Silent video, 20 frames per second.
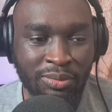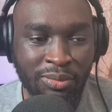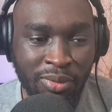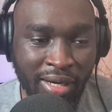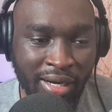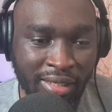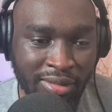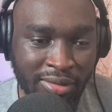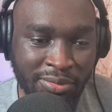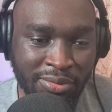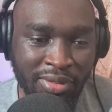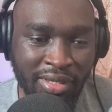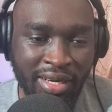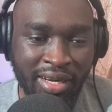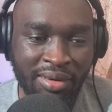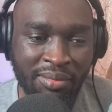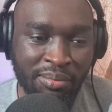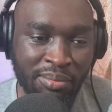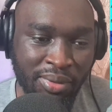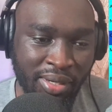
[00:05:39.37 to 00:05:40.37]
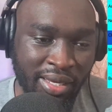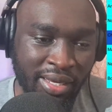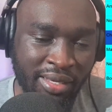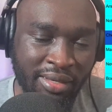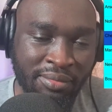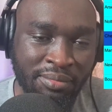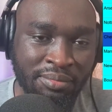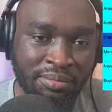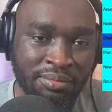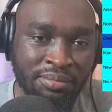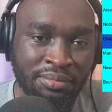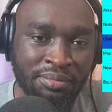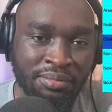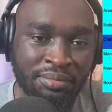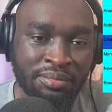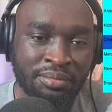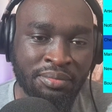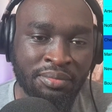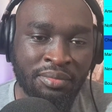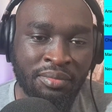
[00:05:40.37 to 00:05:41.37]
what we can play
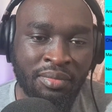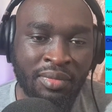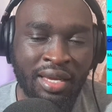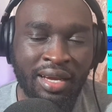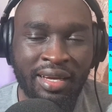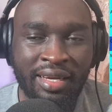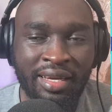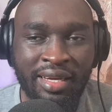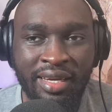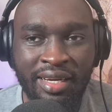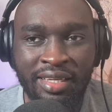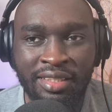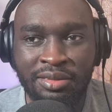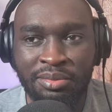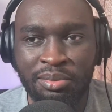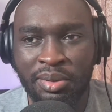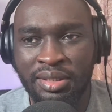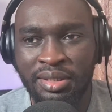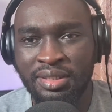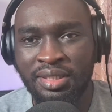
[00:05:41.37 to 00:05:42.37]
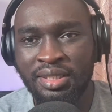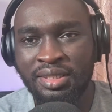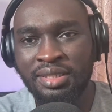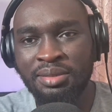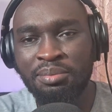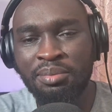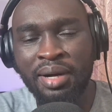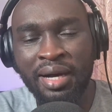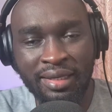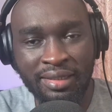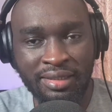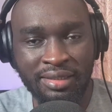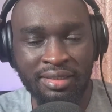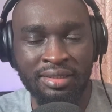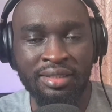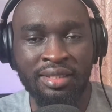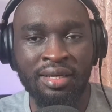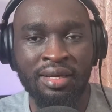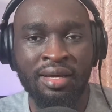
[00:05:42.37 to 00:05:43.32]
against Man City. But